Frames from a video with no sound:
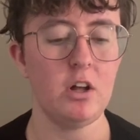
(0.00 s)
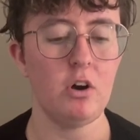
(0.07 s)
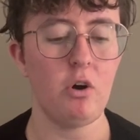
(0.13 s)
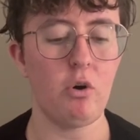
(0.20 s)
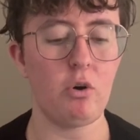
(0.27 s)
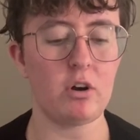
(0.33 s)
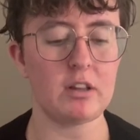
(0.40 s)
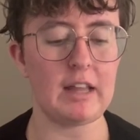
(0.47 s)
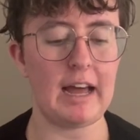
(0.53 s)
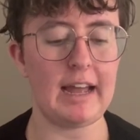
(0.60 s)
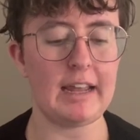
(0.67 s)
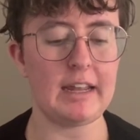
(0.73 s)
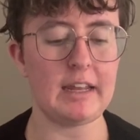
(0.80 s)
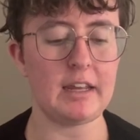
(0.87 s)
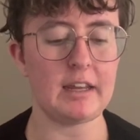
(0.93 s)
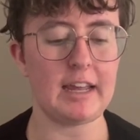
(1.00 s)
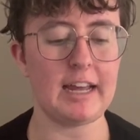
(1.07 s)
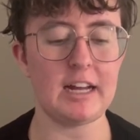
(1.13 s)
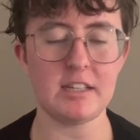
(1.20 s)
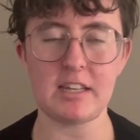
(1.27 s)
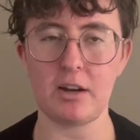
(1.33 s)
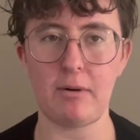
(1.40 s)
or like
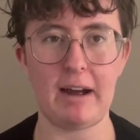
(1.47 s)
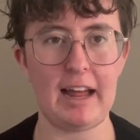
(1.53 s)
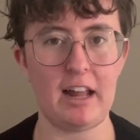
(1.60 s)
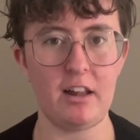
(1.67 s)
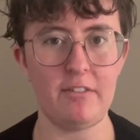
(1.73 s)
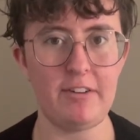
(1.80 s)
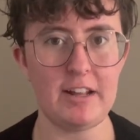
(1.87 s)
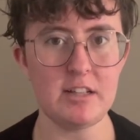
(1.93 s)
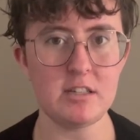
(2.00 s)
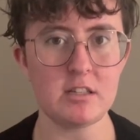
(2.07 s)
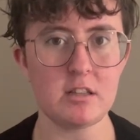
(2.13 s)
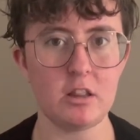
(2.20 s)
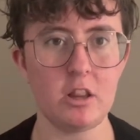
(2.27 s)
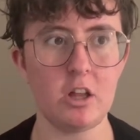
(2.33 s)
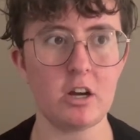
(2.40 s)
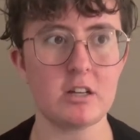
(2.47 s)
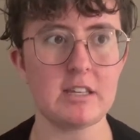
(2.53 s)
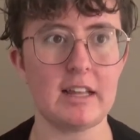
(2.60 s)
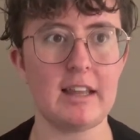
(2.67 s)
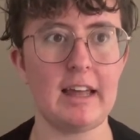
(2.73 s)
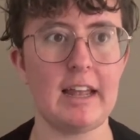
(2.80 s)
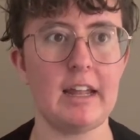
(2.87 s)
Hills Like White Elephants looks at
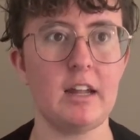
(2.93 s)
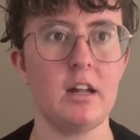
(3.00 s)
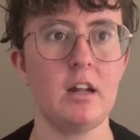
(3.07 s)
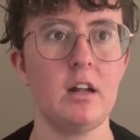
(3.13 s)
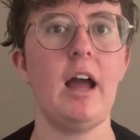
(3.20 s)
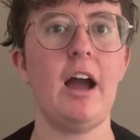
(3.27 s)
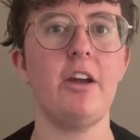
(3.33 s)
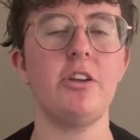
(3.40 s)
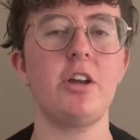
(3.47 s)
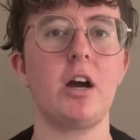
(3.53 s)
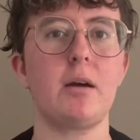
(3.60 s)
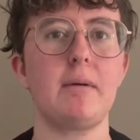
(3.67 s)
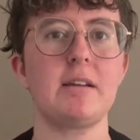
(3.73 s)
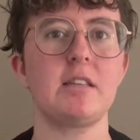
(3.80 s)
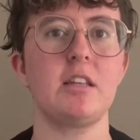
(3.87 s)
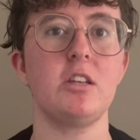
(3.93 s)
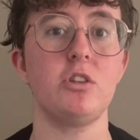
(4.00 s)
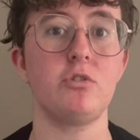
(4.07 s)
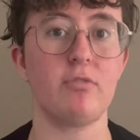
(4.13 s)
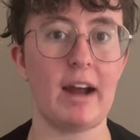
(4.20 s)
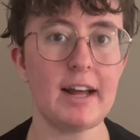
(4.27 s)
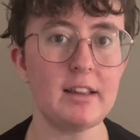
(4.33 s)
like how you talk about something
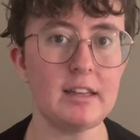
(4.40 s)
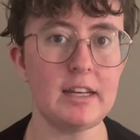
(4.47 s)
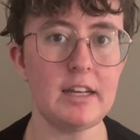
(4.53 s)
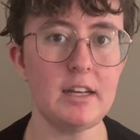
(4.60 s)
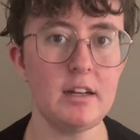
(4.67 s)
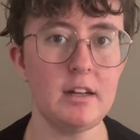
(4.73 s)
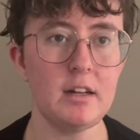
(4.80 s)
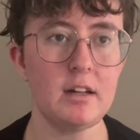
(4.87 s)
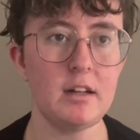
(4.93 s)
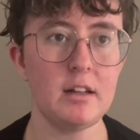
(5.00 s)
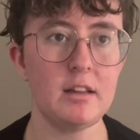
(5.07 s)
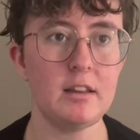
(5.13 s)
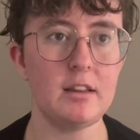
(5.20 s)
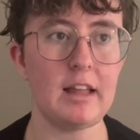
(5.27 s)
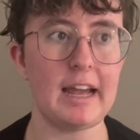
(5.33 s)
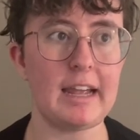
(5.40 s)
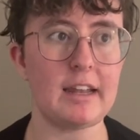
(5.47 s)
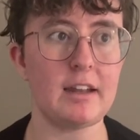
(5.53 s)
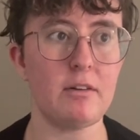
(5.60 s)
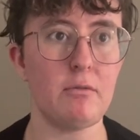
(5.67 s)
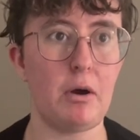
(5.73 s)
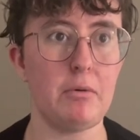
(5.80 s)
directly, like
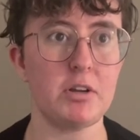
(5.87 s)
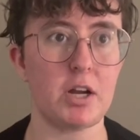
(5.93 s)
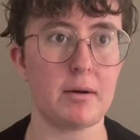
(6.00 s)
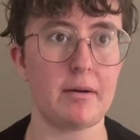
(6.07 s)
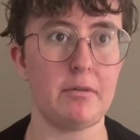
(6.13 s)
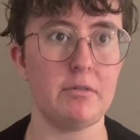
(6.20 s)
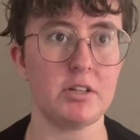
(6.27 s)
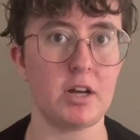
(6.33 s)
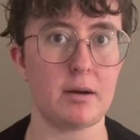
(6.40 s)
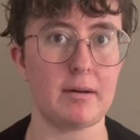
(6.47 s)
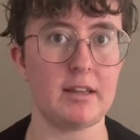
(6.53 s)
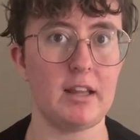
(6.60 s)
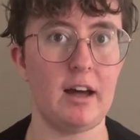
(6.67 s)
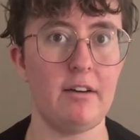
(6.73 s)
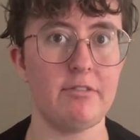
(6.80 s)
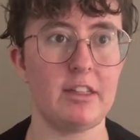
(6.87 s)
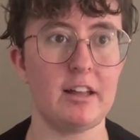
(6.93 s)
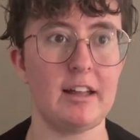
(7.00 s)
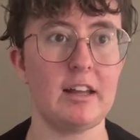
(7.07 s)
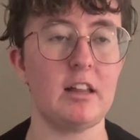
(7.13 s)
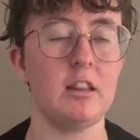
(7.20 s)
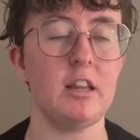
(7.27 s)
What We Talk About When We Talk About Love. They're
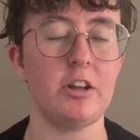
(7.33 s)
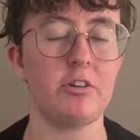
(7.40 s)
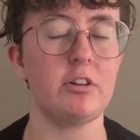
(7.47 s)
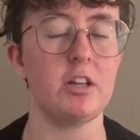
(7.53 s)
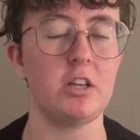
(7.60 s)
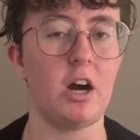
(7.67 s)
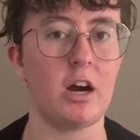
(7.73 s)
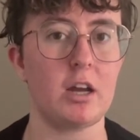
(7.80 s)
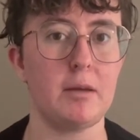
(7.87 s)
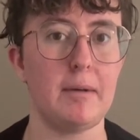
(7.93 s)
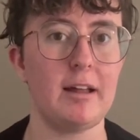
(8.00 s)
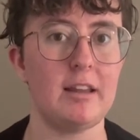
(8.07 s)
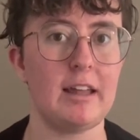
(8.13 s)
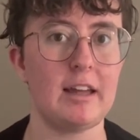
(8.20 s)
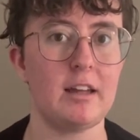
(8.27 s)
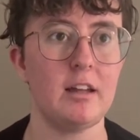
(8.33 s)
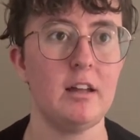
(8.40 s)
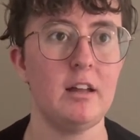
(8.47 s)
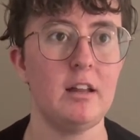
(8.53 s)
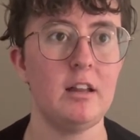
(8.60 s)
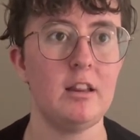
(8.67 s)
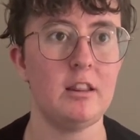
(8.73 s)
like literally talking about like
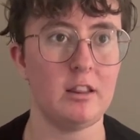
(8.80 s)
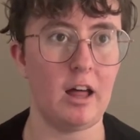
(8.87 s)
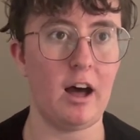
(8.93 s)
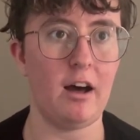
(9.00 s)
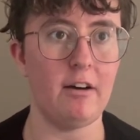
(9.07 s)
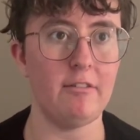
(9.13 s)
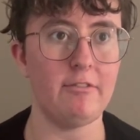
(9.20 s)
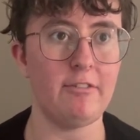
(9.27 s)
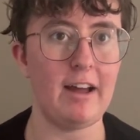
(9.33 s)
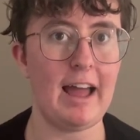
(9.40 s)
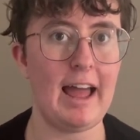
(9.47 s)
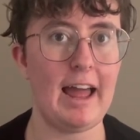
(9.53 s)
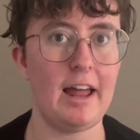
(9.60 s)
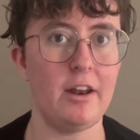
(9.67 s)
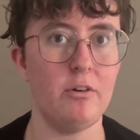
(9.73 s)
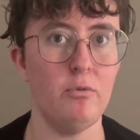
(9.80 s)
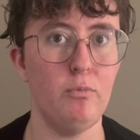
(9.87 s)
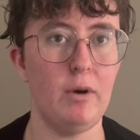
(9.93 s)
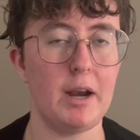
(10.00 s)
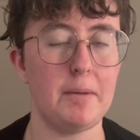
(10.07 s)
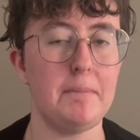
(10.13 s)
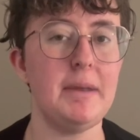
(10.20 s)
love and
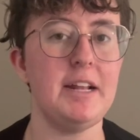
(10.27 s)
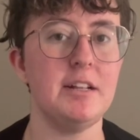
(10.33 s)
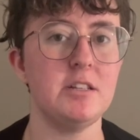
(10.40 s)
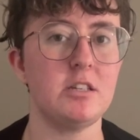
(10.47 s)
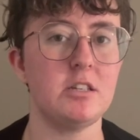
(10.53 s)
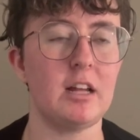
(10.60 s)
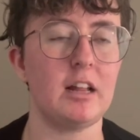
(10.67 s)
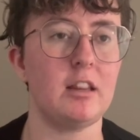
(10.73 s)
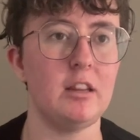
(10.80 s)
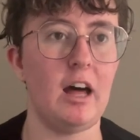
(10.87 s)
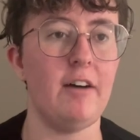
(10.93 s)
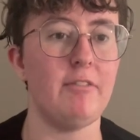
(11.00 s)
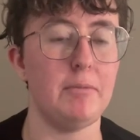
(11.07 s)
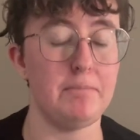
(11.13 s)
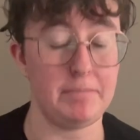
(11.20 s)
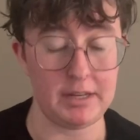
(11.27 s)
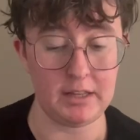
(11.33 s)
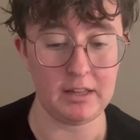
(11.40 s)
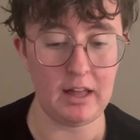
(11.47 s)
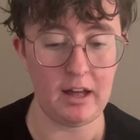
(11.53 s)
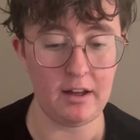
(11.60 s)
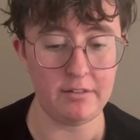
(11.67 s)
what it means to like love and be
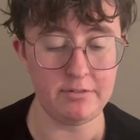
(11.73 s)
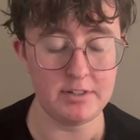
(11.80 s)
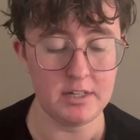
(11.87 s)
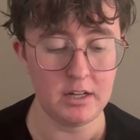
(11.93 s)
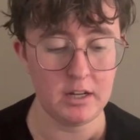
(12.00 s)
loved.